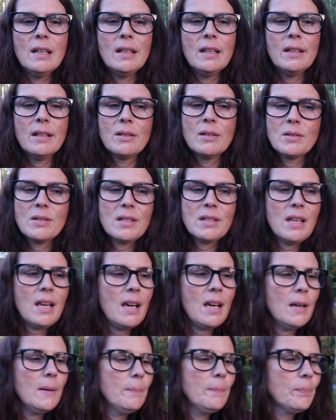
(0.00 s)
There goes the
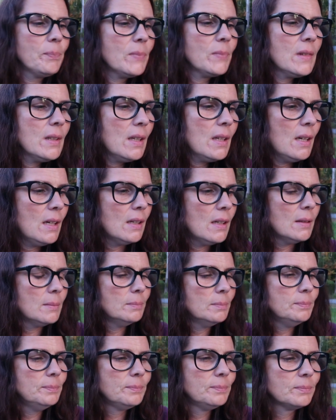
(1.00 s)
cat.
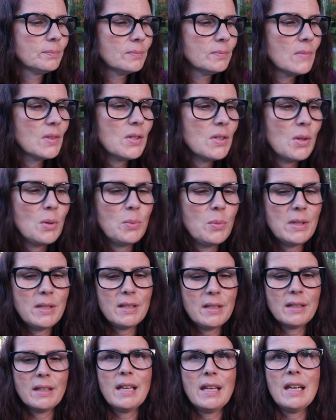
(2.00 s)
So we
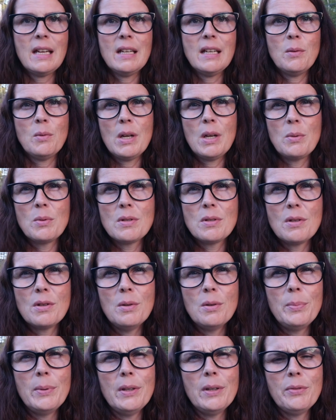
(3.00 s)
did canning when I was
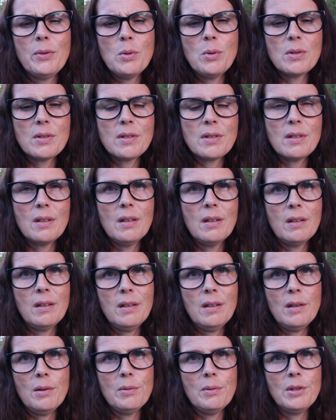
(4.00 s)
little, but of course,
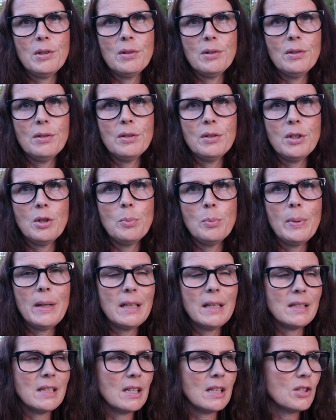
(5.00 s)
you know, when you're little, you don't pay
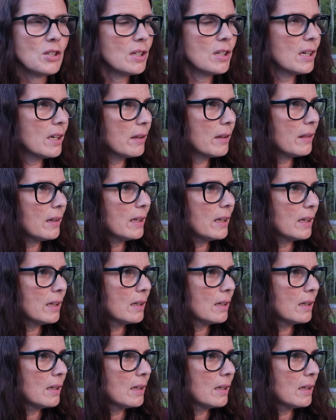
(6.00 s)
attention to anything.